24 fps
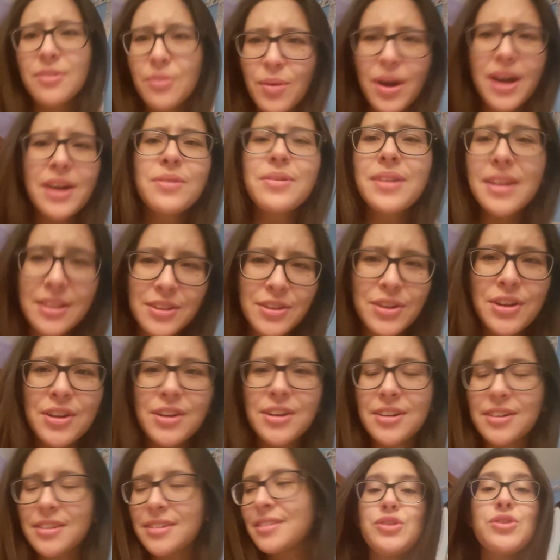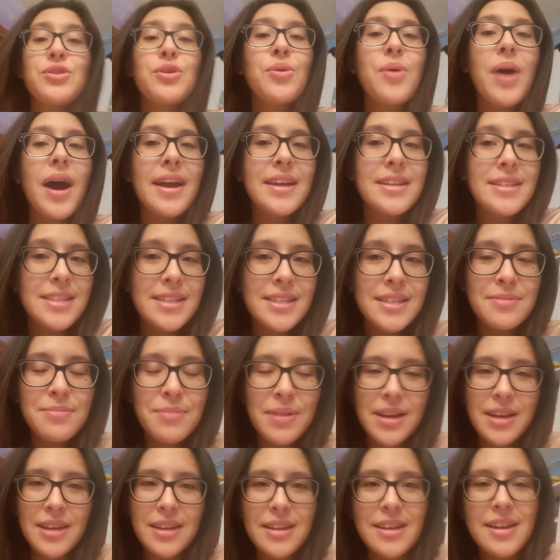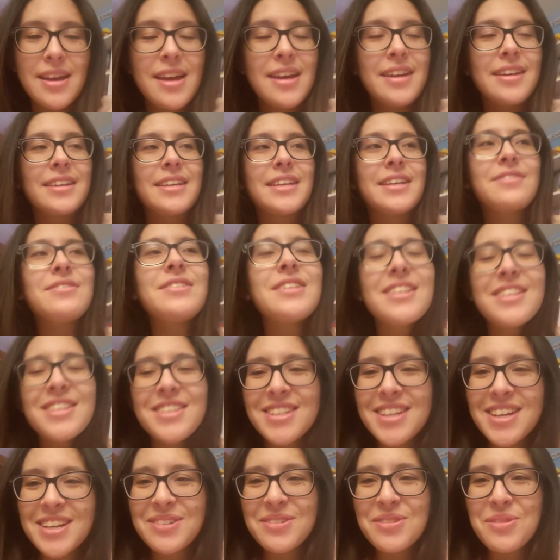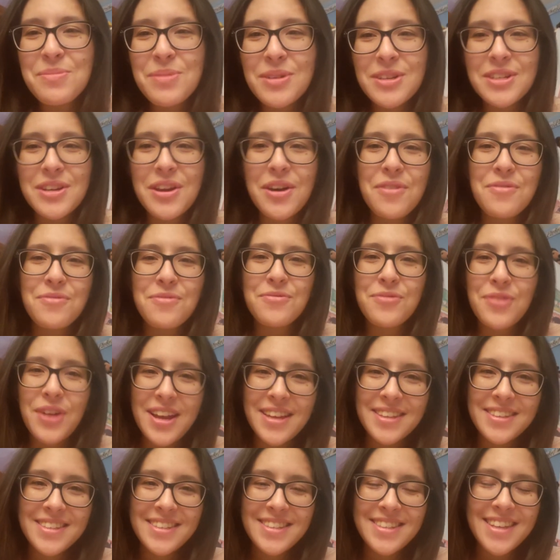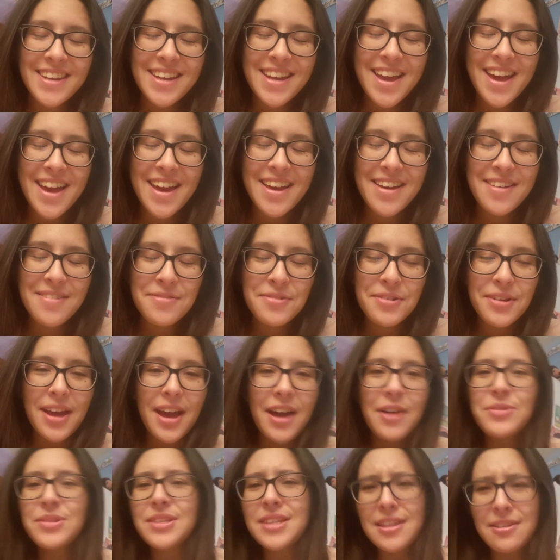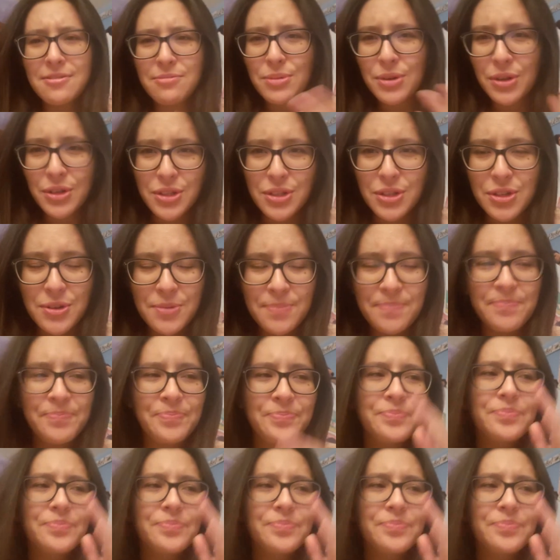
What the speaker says: Why don't I learn? So I did my gift exchange with a bunch of friends that I have outside of BookTube.